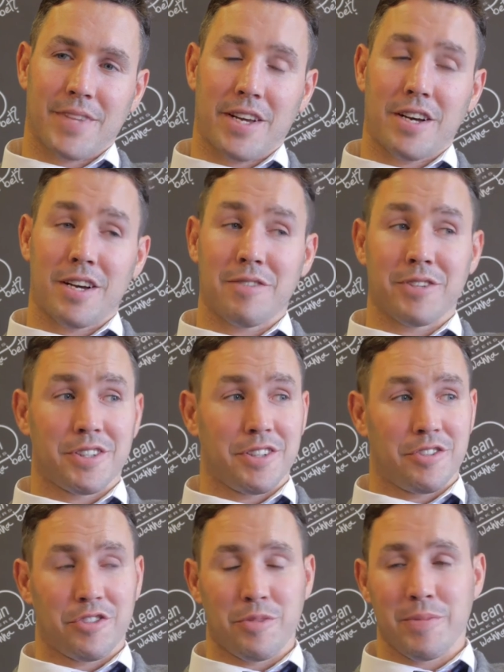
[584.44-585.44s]
They have. It's
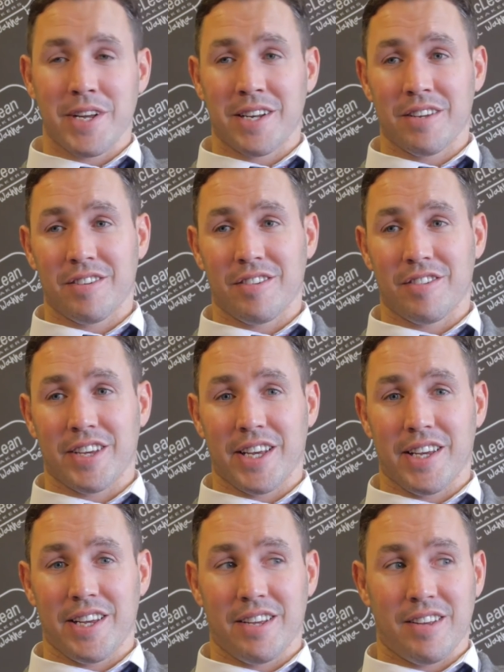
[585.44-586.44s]
it's tremendous to
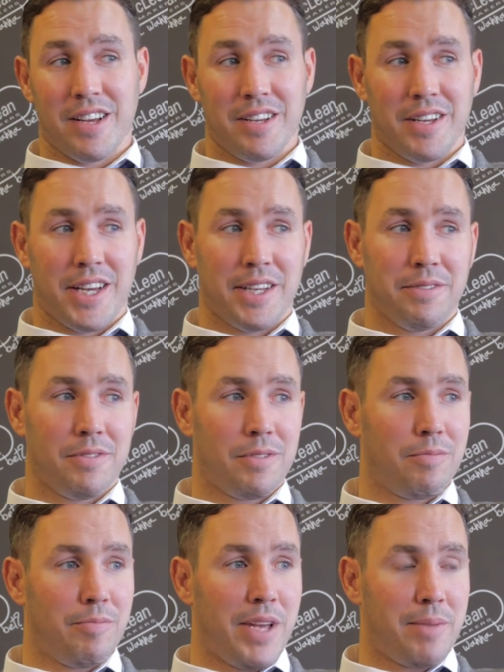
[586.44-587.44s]
see. I, I
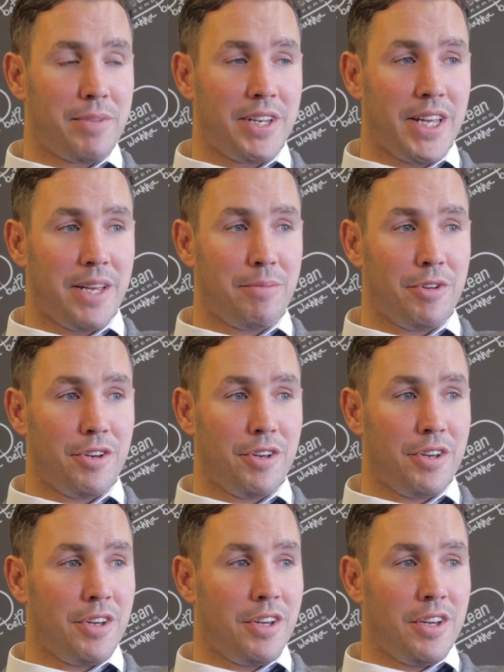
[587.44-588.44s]
made my debut
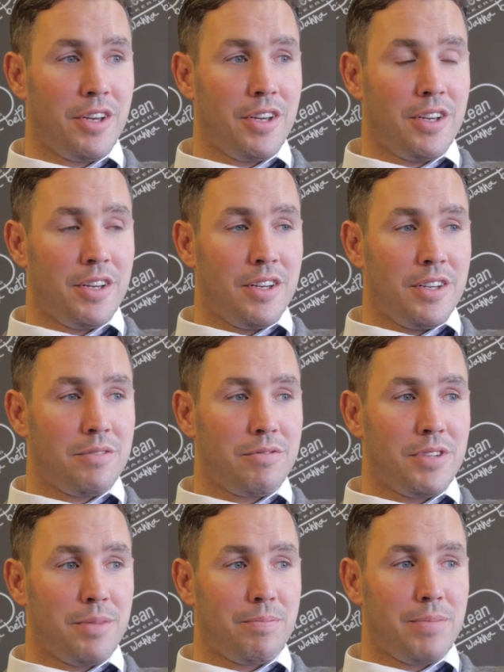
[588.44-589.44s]

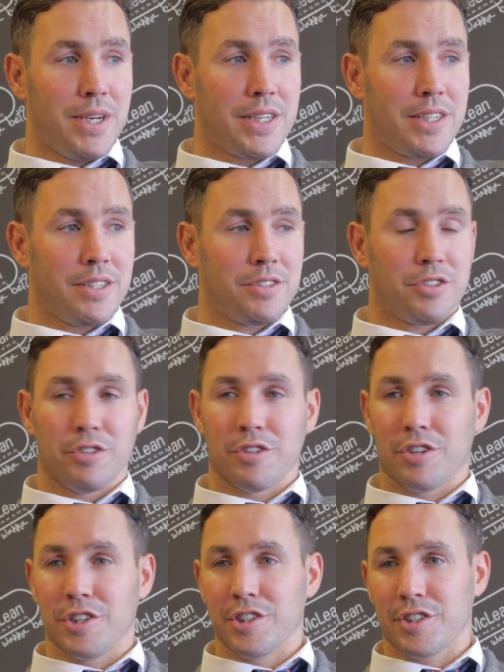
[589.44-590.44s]
flip back in
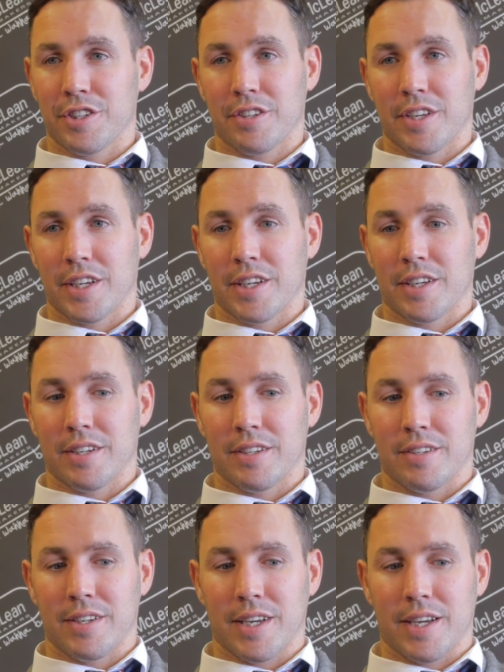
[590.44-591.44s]
2000, I think,
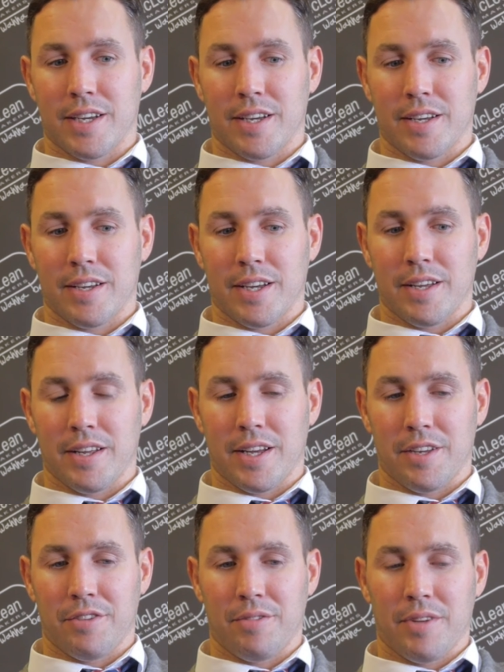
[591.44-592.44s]
and uh, I,
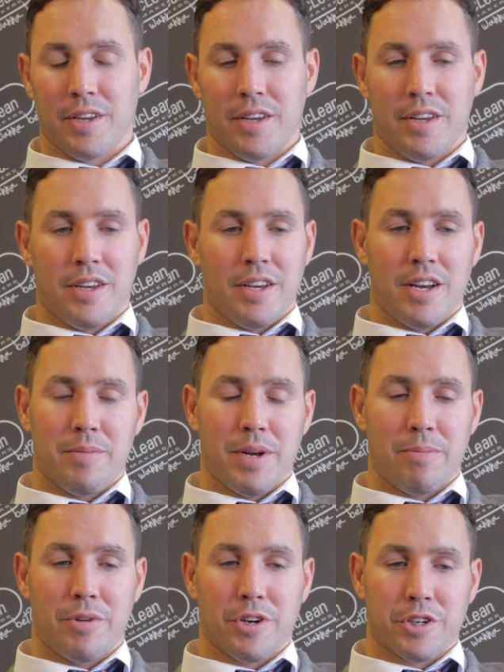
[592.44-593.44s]
I
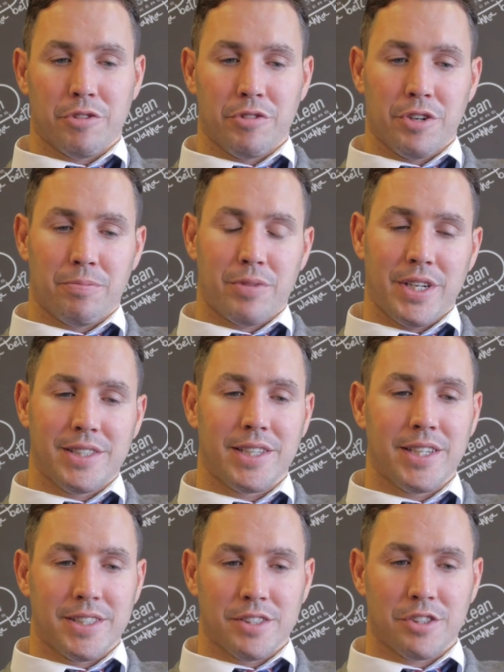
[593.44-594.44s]
remember going to
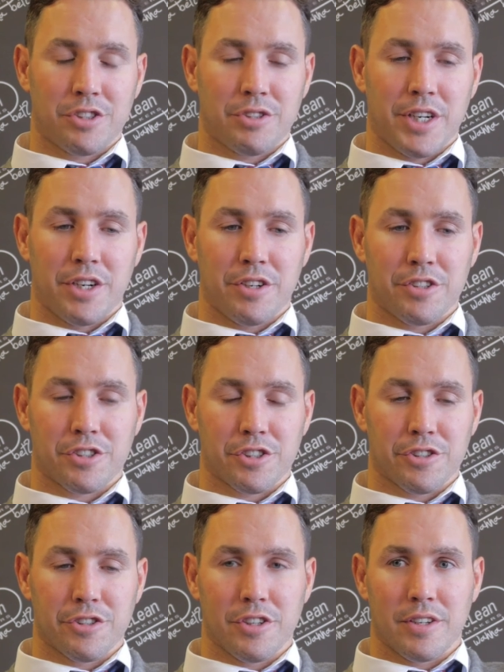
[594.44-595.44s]
pre-season straight out of
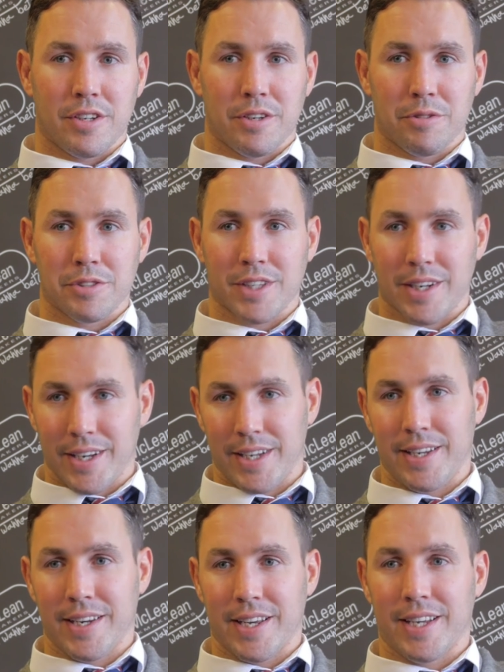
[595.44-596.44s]
school, and I was that
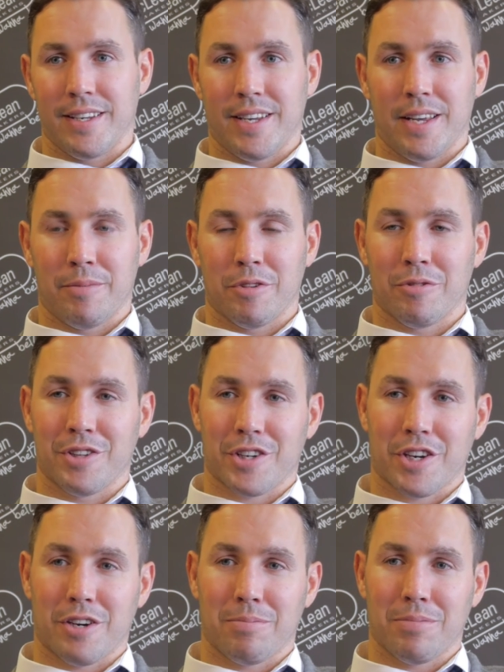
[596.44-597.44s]
99 team that won the
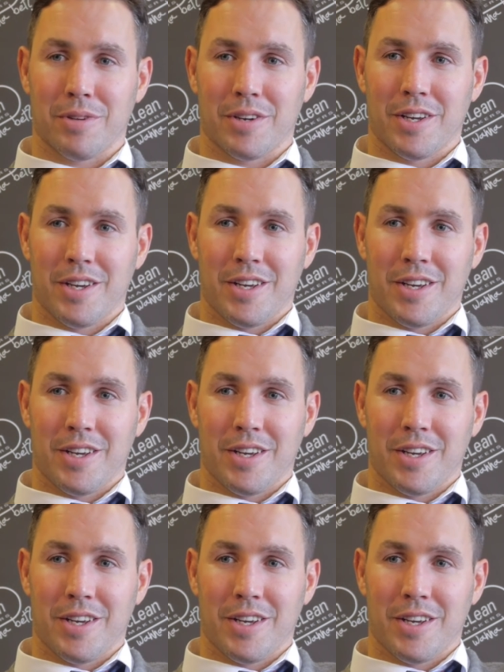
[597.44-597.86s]
cup, and